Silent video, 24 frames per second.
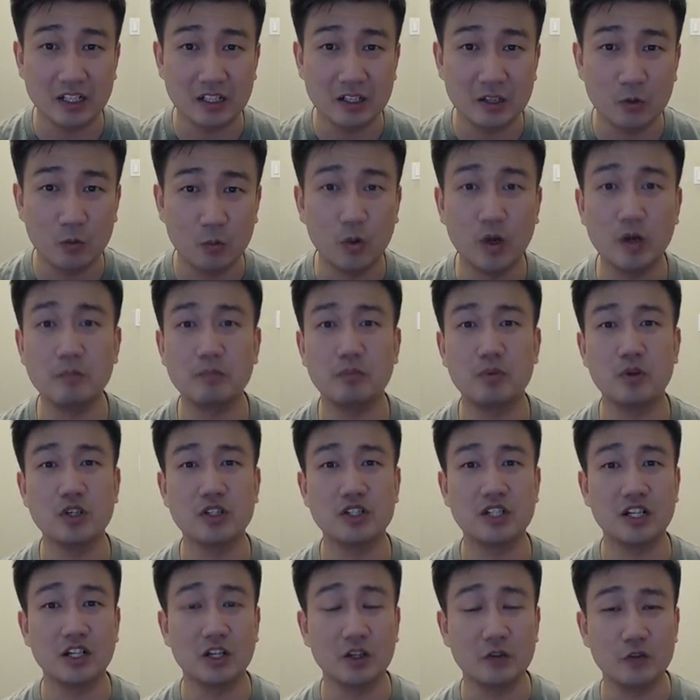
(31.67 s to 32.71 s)

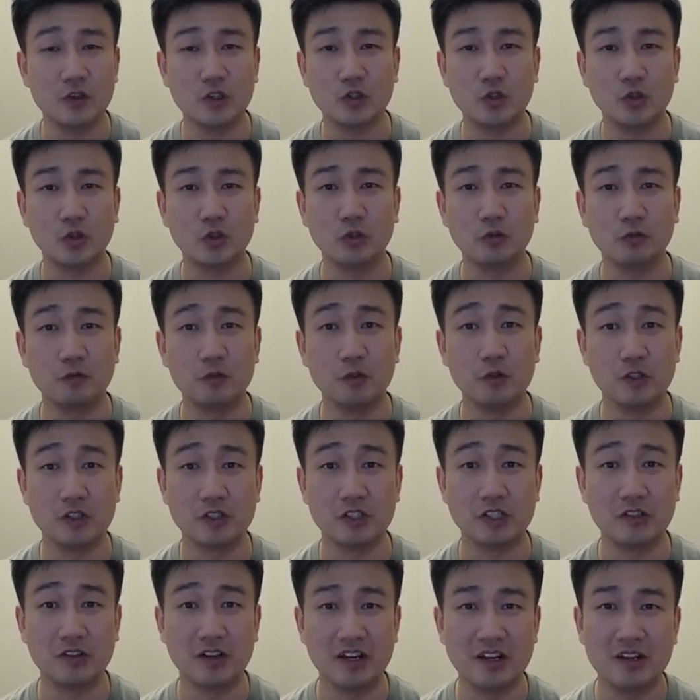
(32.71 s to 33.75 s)
1% of your total
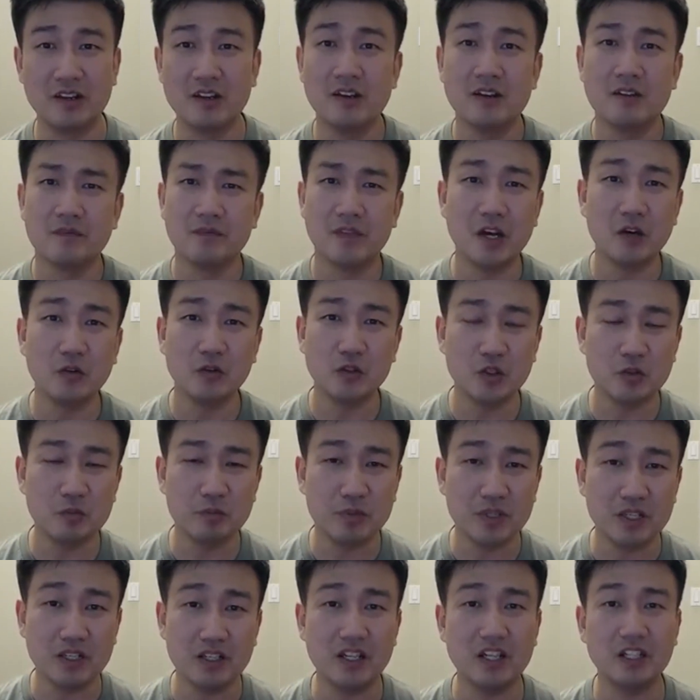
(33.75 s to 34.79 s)
fluency, right? That wouldn't
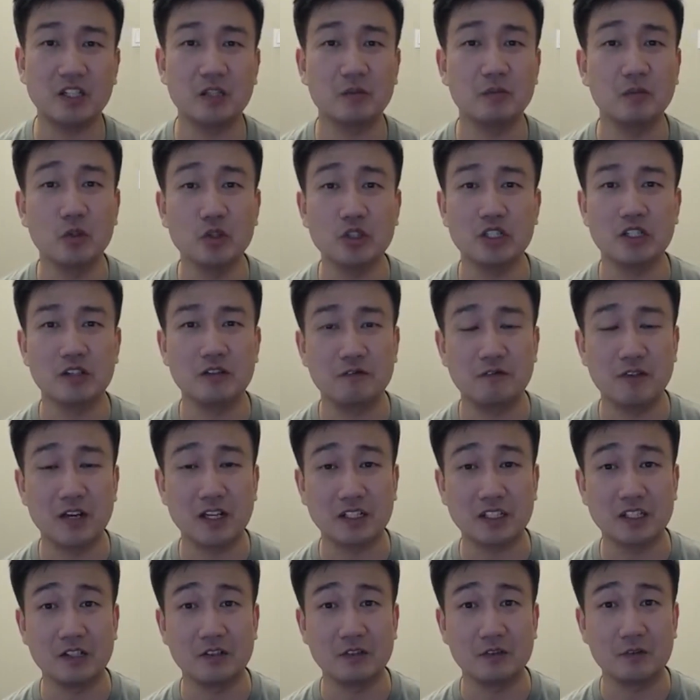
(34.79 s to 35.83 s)
be like the most
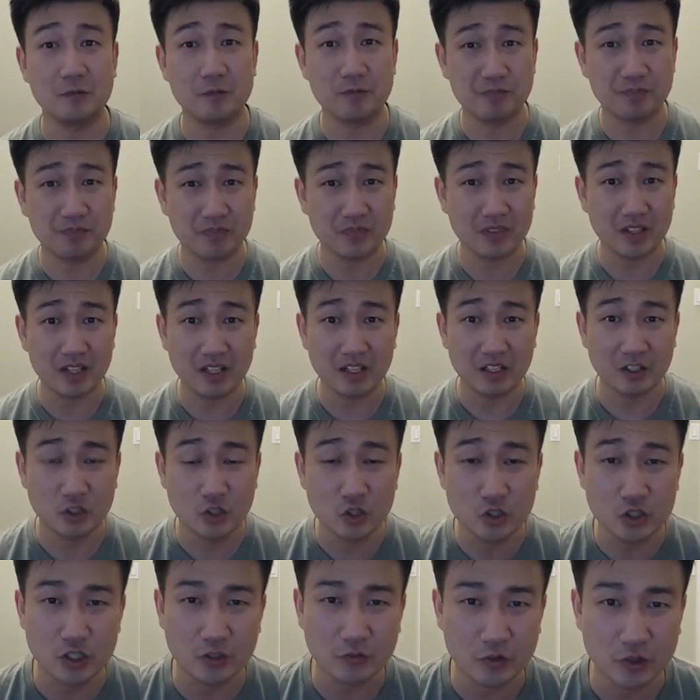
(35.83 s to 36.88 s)
effective
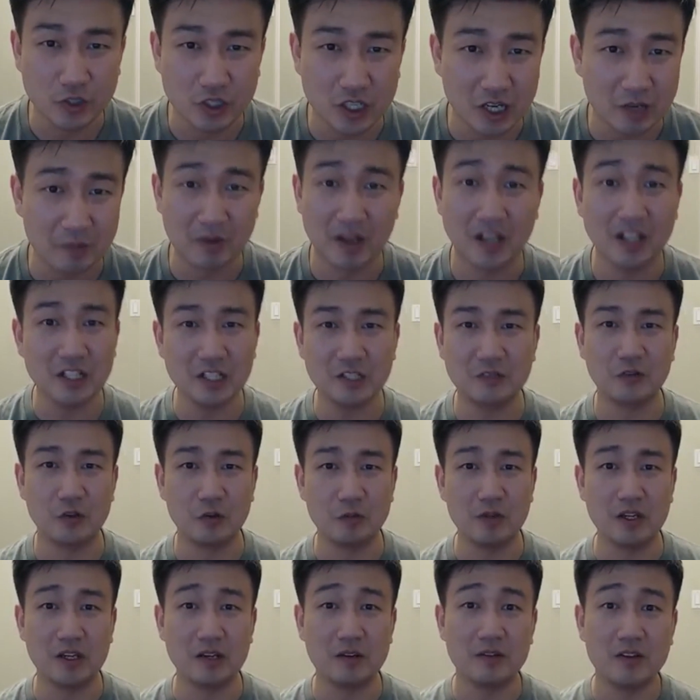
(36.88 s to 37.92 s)
use of your time, at least for
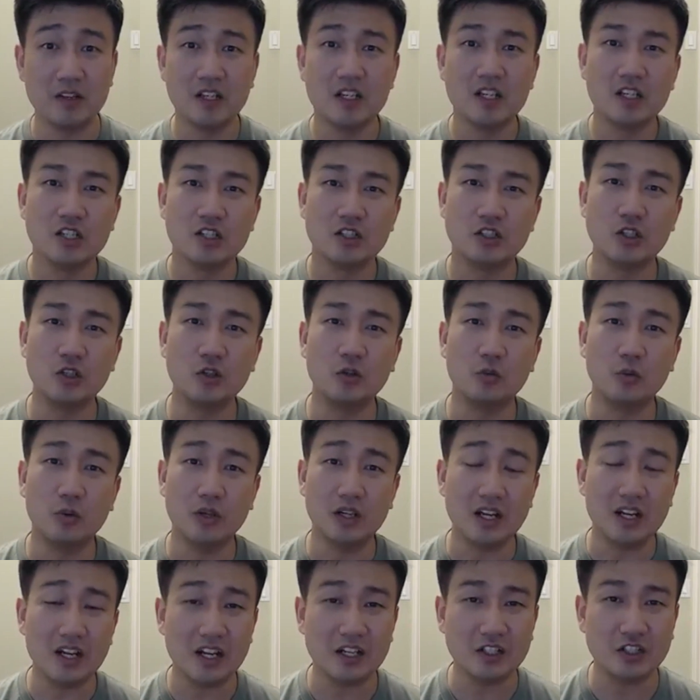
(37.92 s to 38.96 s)
me. So what
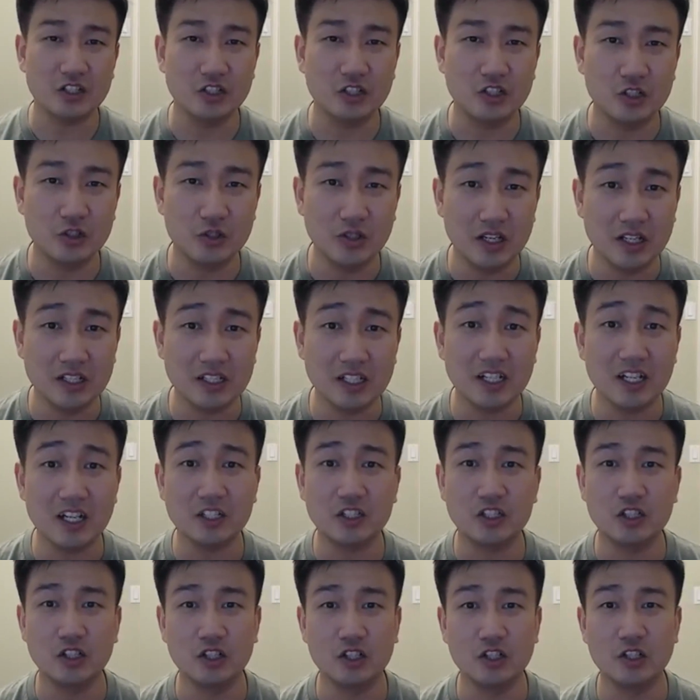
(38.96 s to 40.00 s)
I like to do is I like
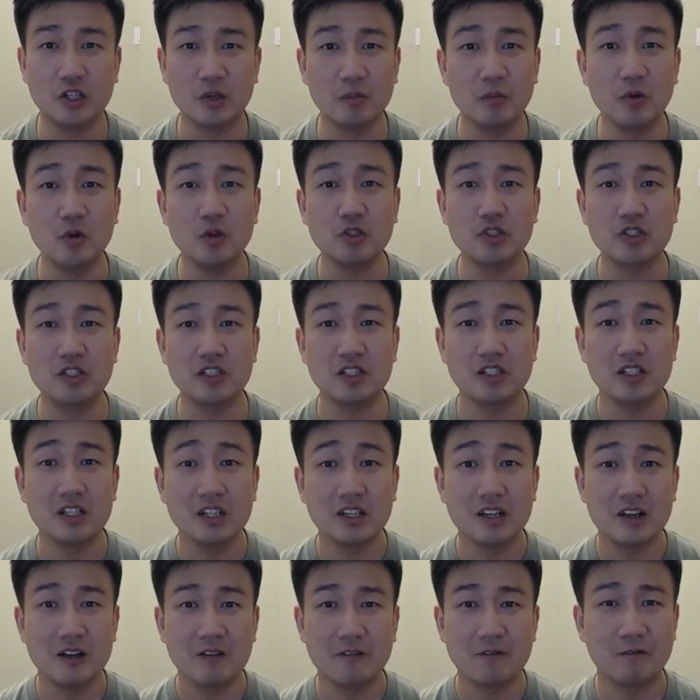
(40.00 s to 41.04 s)
to learn the most
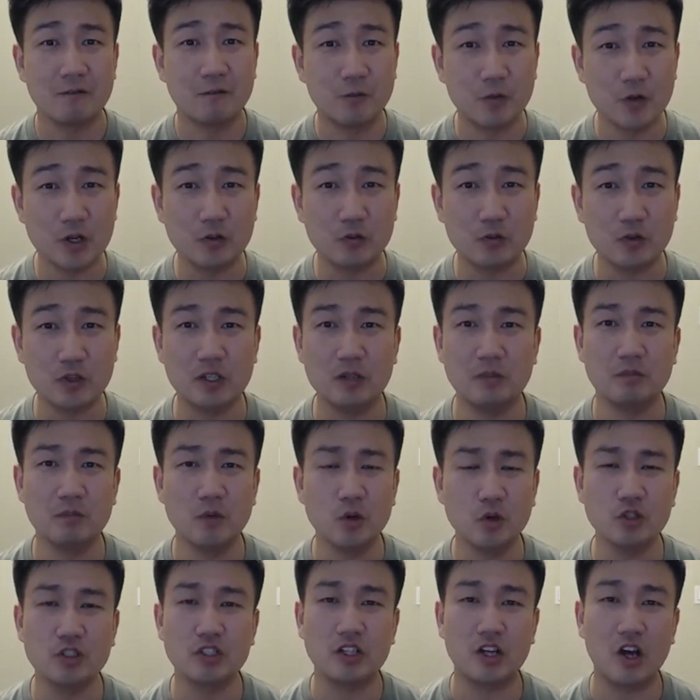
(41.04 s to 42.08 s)
frequent,
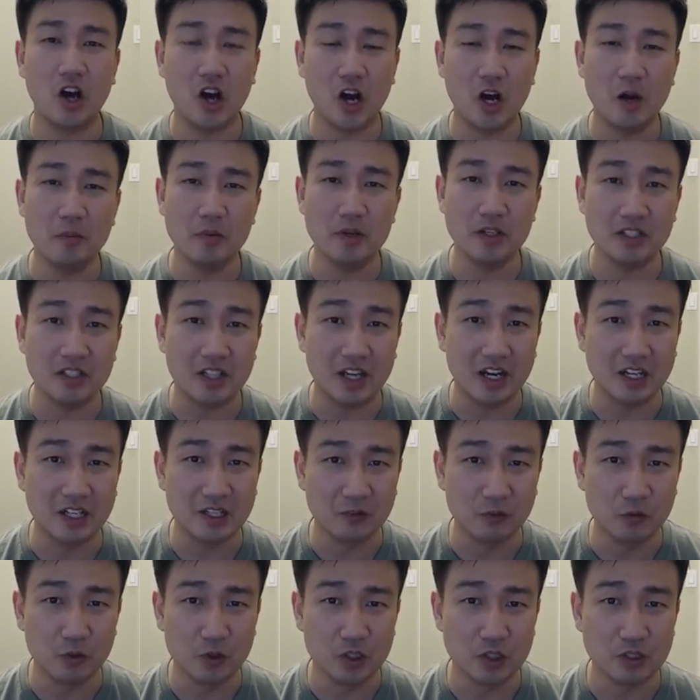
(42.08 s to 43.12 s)
most common kind
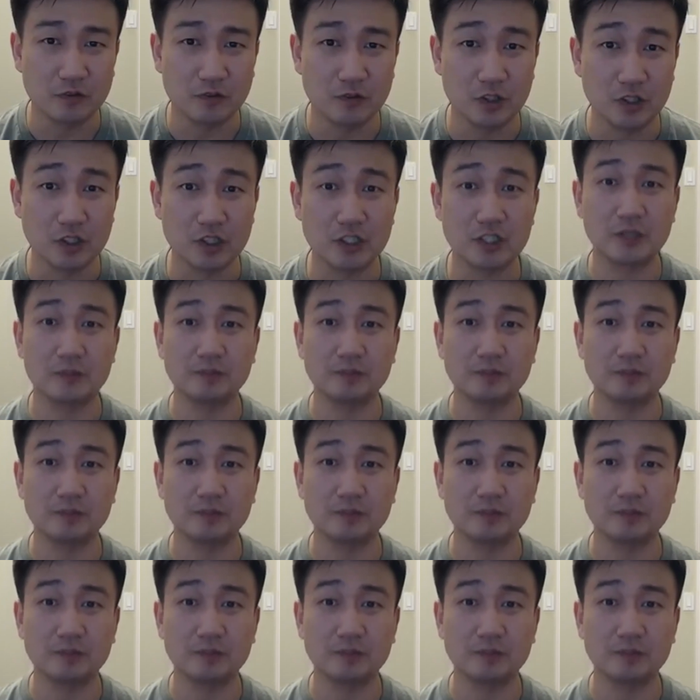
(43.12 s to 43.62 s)
of words first.